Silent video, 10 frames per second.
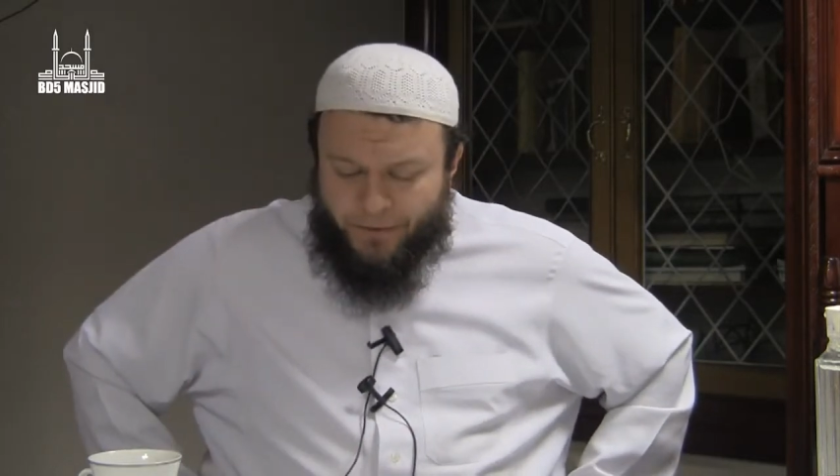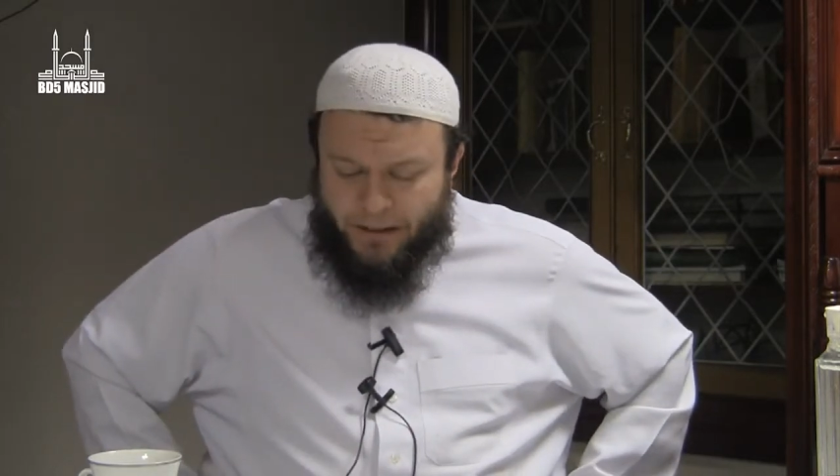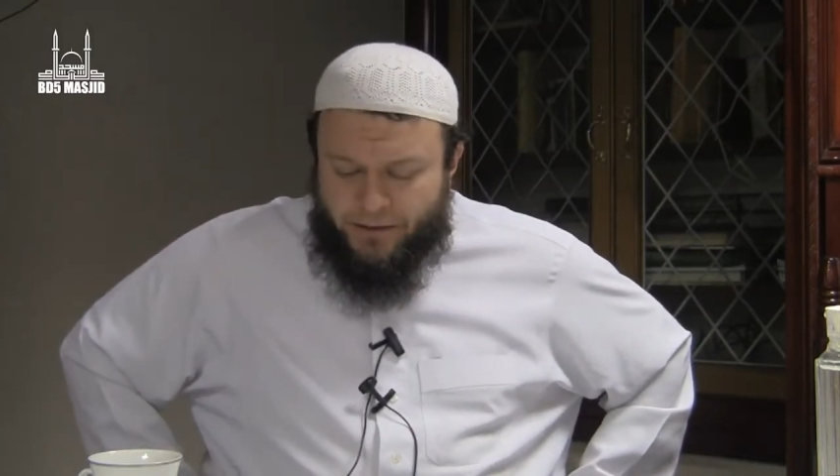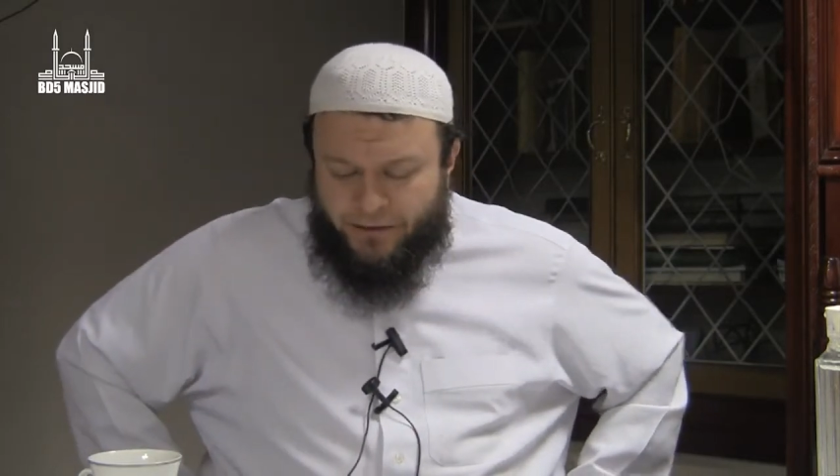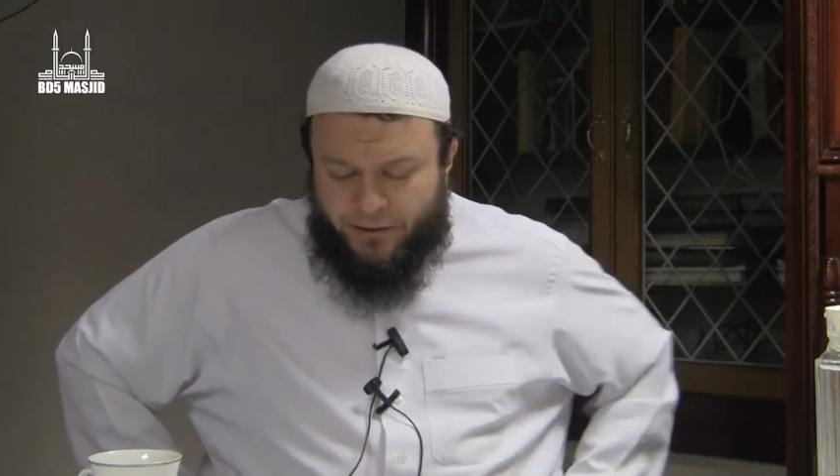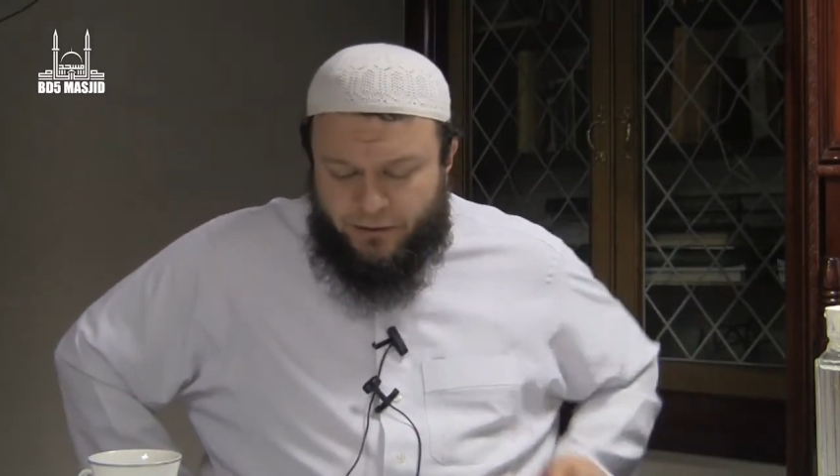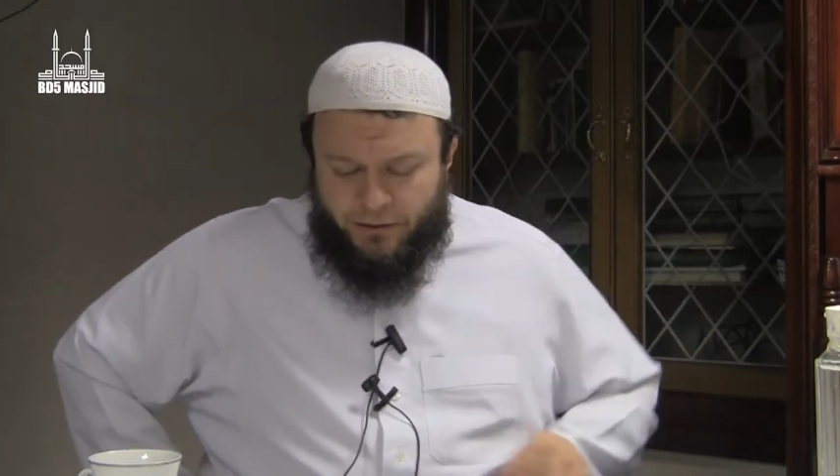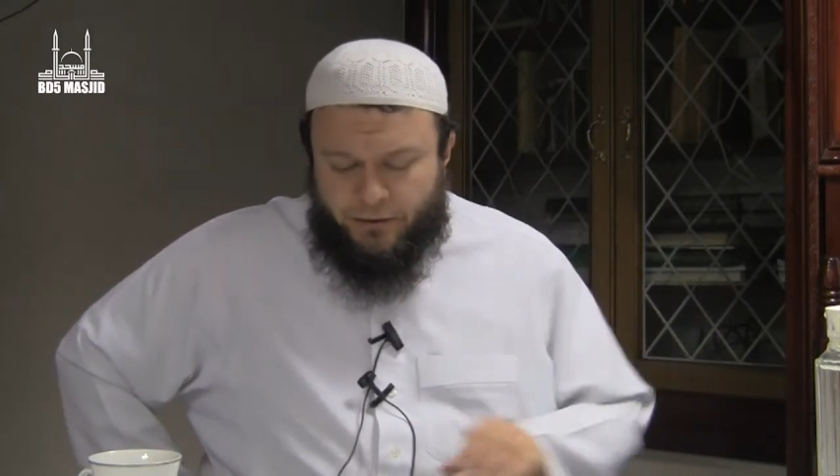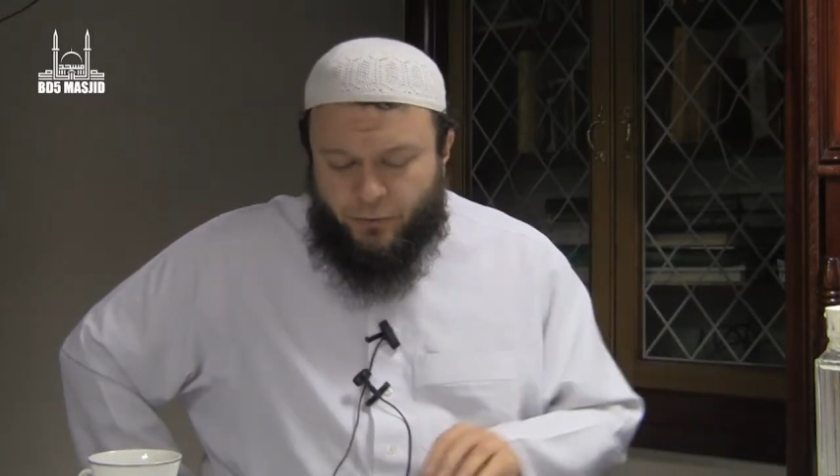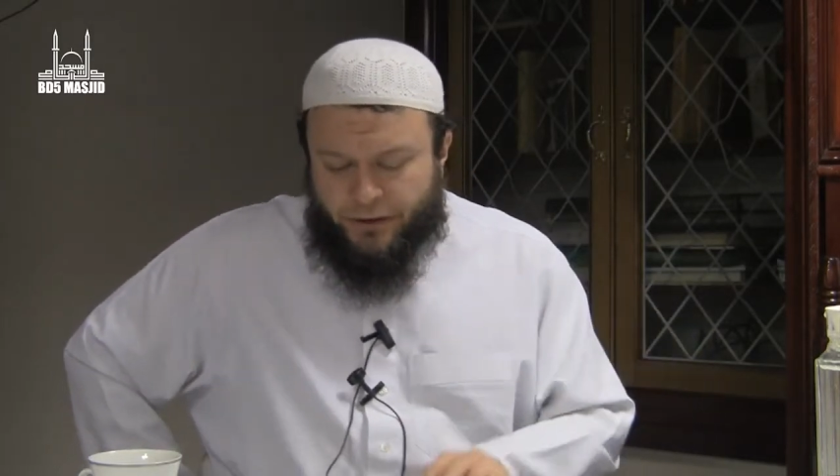
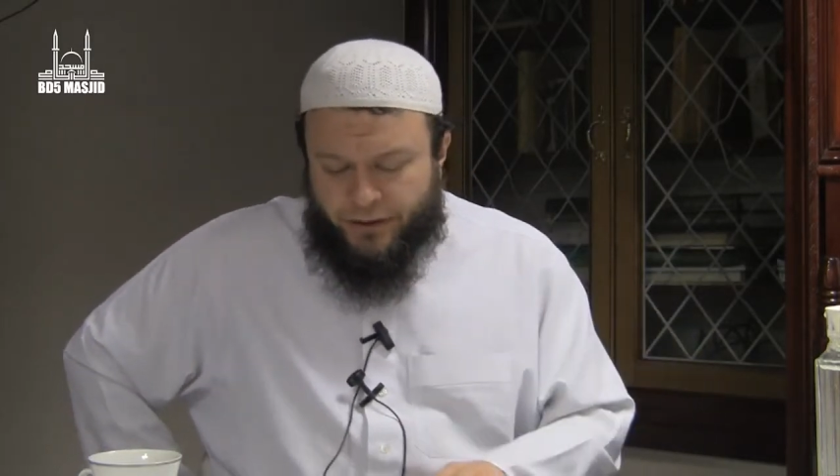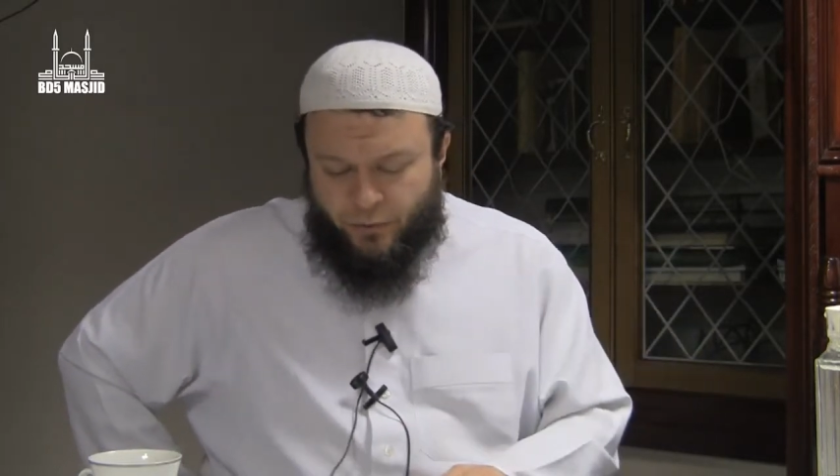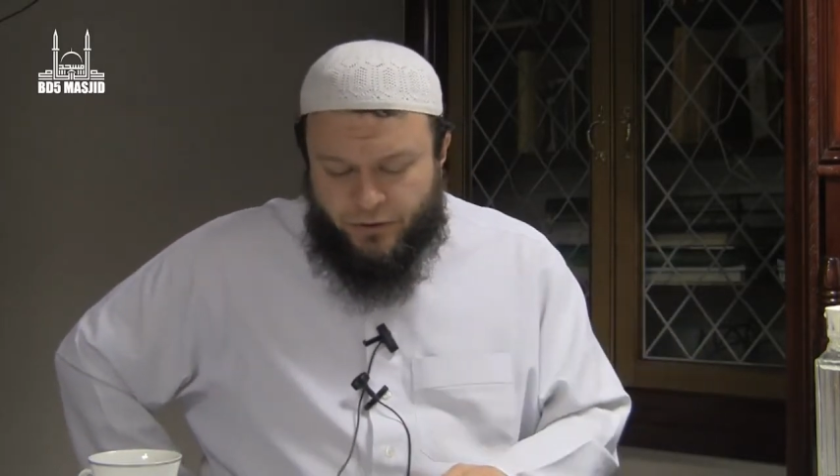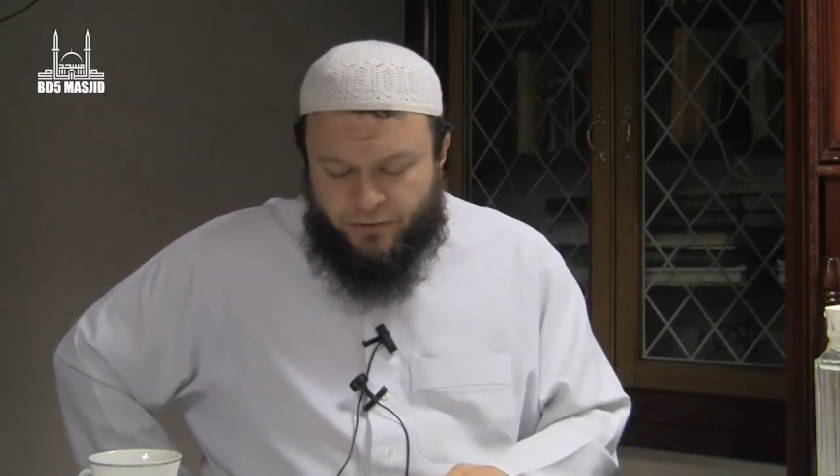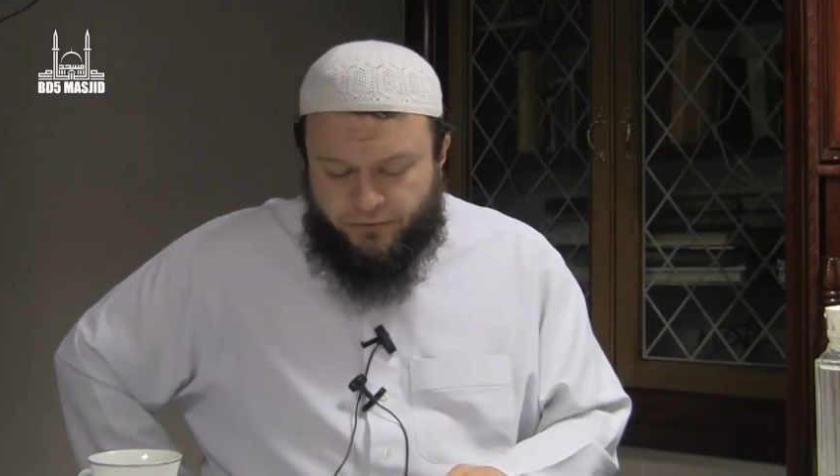until when he was